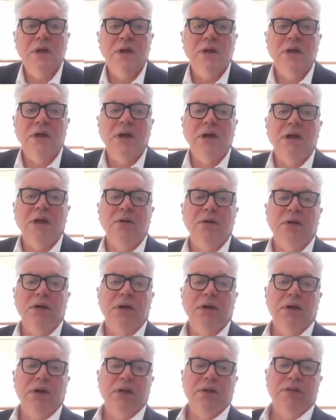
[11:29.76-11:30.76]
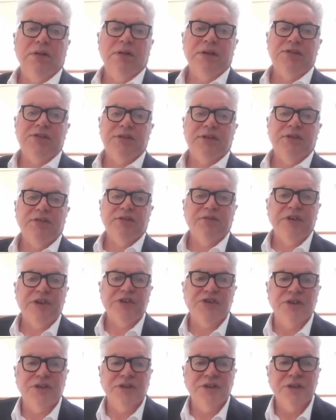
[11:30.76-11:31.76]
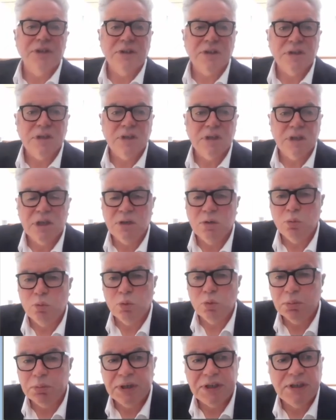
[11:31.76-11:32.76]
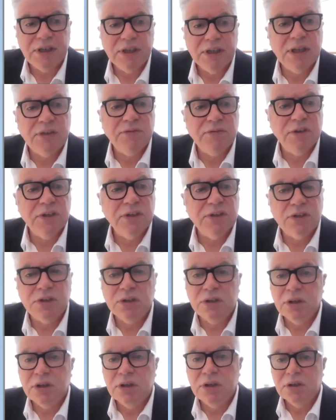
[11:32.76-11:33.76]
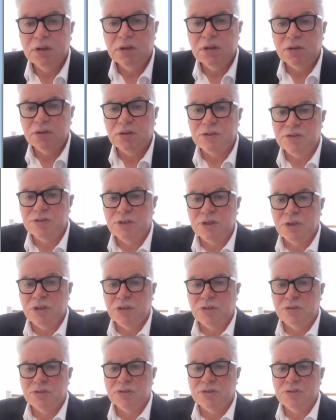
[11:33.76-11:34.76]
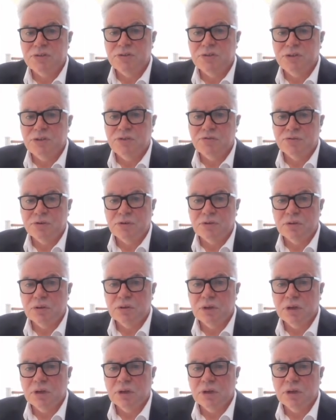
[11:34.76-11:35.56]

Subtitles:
Now, this vision will be delivered not as a cost-neutral